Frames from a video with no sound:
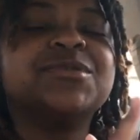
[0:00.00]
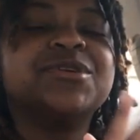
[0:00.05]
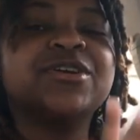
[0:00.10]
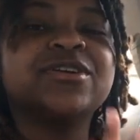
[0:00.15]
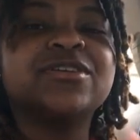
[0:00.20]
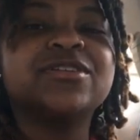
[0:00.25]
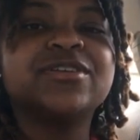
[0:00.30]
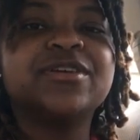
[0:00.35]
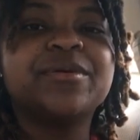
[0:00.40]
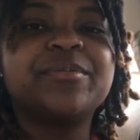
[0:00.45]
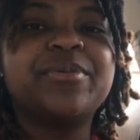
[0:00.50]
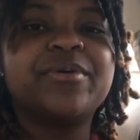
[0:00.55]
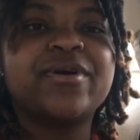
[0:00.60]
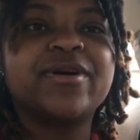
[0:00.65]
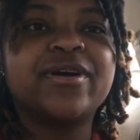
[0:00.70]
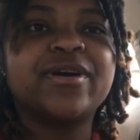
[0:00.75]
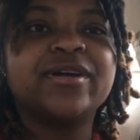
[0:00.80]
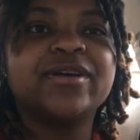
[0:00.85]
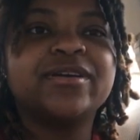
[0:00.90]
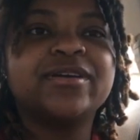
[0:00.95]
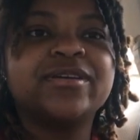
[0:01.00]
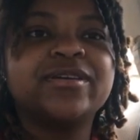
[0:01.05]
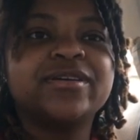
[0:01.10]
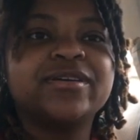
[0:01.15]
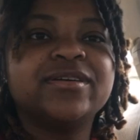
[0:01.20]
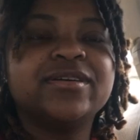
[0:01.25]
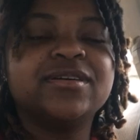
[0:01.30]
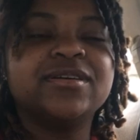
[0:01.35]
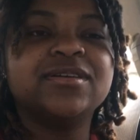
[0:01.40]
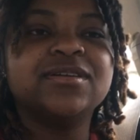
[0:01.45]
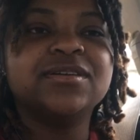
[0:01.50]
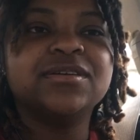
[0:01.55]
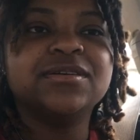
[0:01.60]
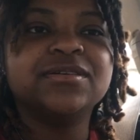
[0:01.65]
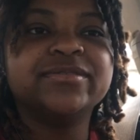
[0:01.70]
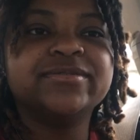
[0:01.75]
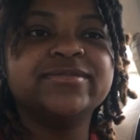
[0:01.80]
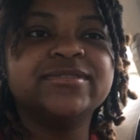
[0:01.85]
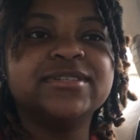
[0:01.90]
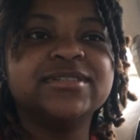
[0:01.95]
earlier part
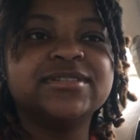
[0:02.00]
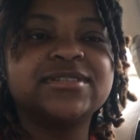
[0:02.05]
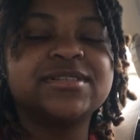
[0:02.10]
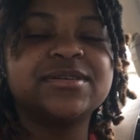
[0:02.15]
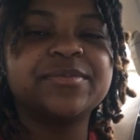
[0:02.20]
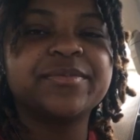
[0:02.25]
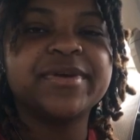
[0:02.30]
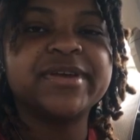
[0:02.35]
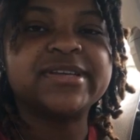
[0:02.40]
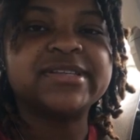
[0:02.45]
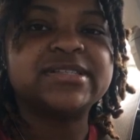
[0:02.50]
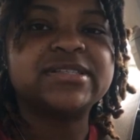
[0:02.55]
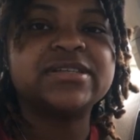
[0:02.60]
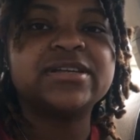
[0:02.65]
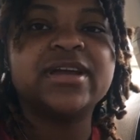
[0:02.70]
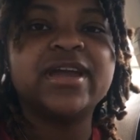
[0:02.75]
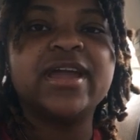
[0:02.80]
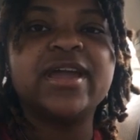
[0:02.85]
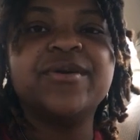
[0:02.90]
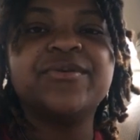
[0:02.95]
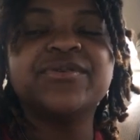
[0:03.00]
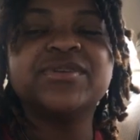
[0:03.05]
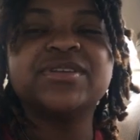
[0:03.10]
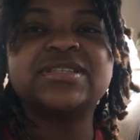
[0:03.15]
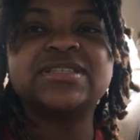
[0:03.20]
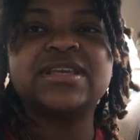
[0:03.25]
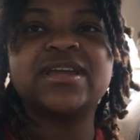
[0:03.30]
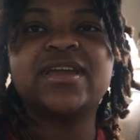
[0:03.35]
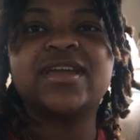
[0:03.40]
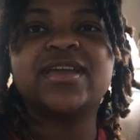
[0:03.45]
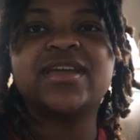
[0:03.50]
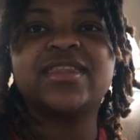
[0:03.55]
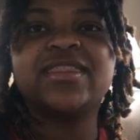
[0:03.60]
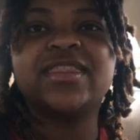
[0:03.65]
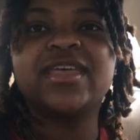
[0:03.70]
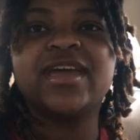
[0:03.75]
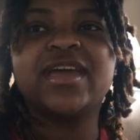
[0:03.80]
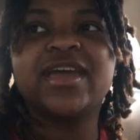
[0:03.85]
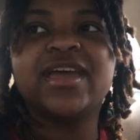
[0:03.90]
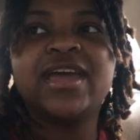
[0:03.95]
of the semester and was
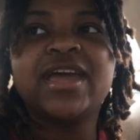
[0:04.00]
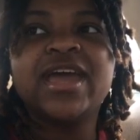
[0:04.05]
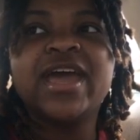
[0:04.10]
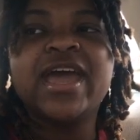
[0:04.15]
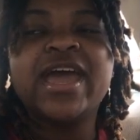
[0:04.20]
saying that